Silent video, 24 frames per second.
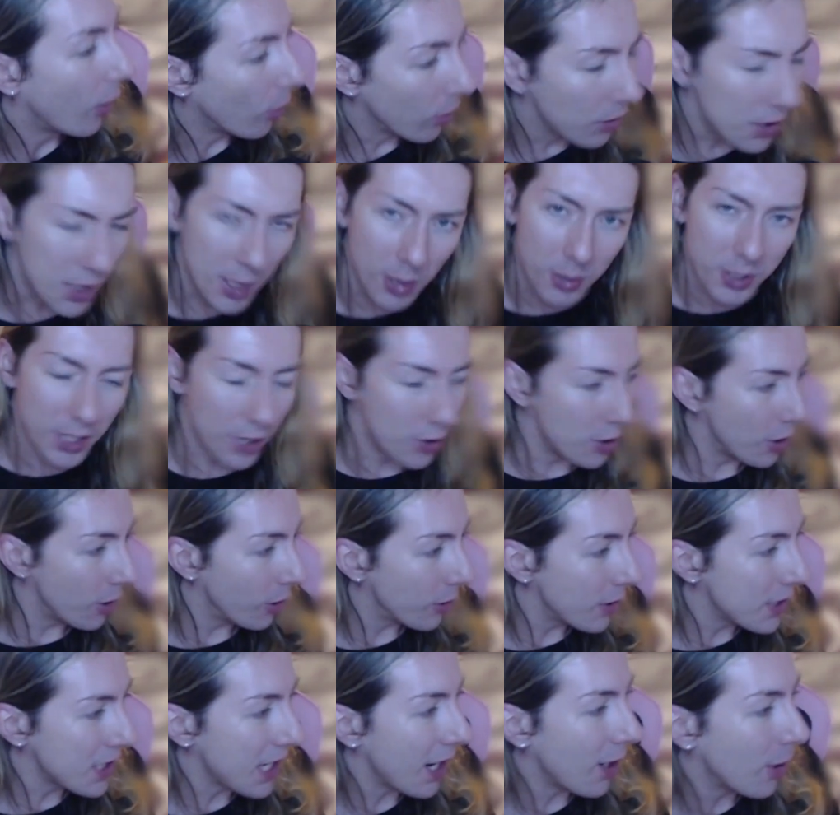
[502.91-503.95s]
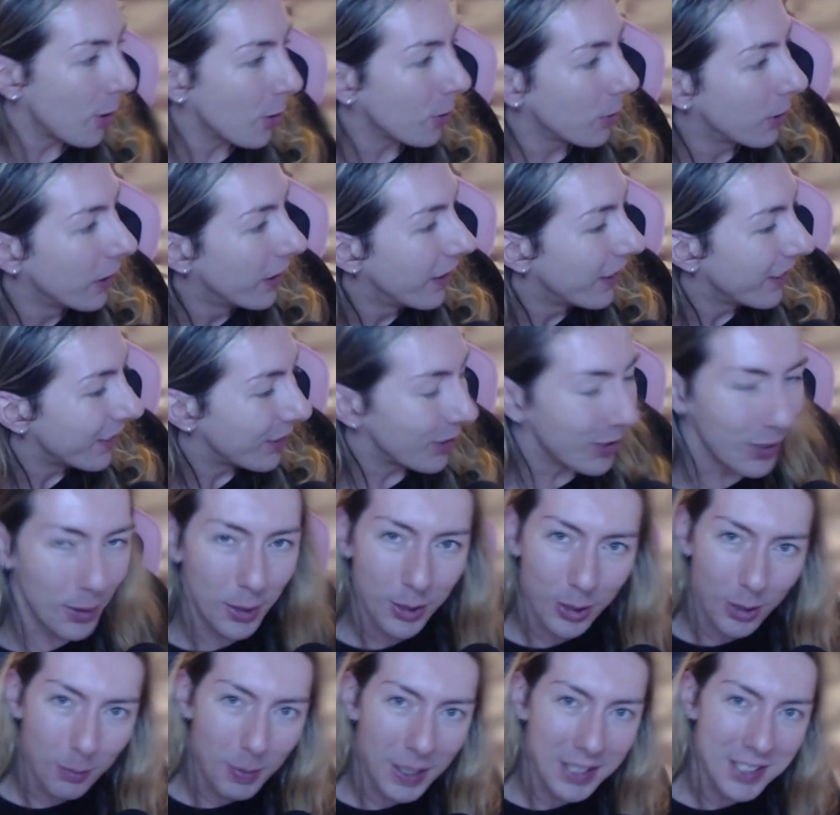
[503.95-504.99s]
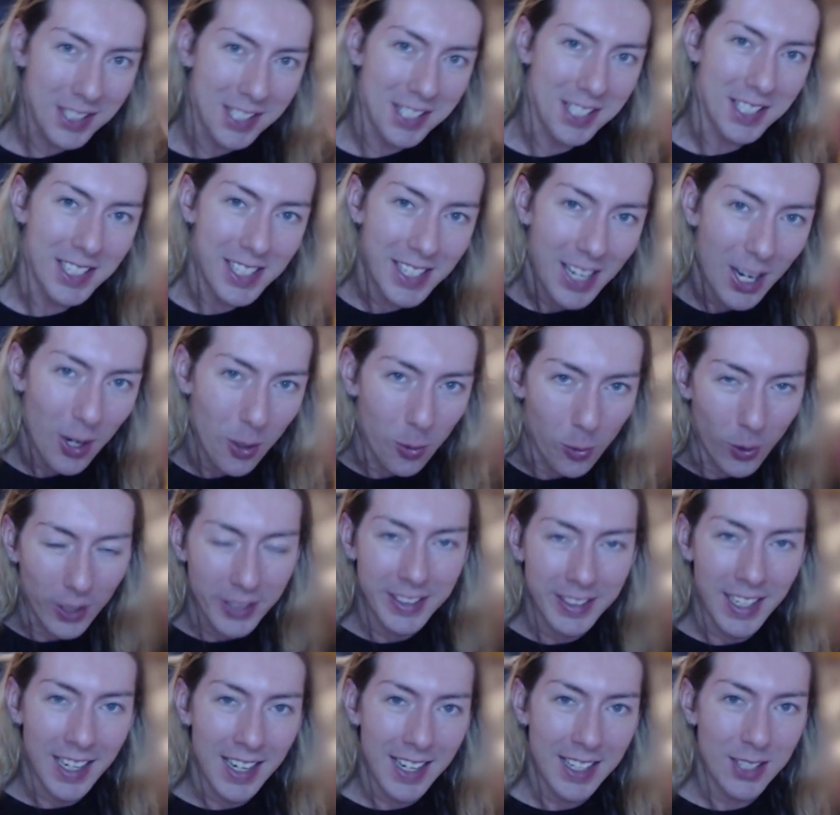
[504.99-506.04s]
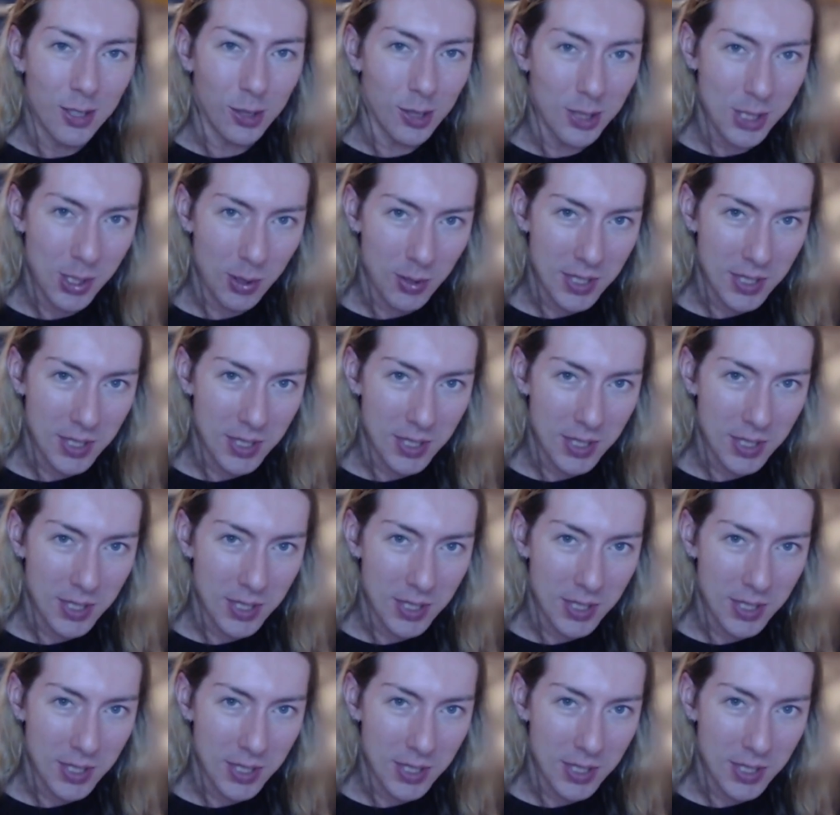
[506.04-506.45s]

Also, did you notice how you're, you're about to see how one guy also